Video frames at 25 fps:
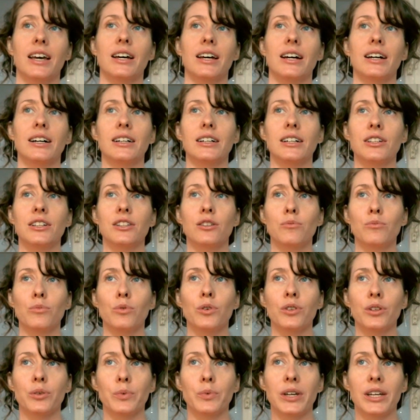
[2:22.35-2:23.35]
the
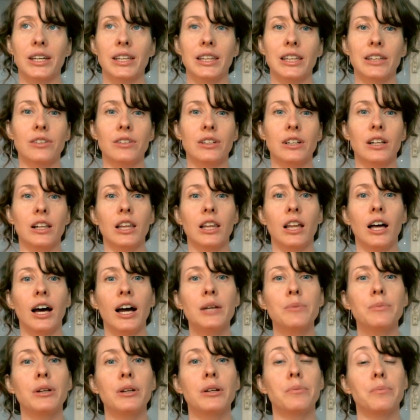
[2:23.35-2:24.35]
more that we can live in
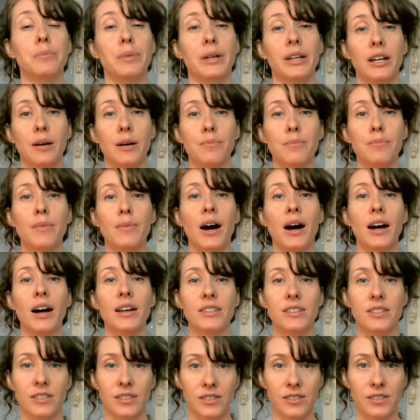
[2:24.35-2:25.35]
alignment and become
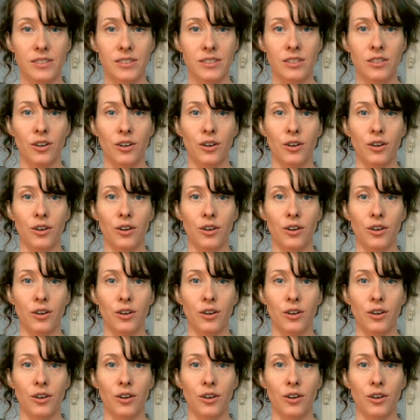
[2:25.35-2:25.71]
masters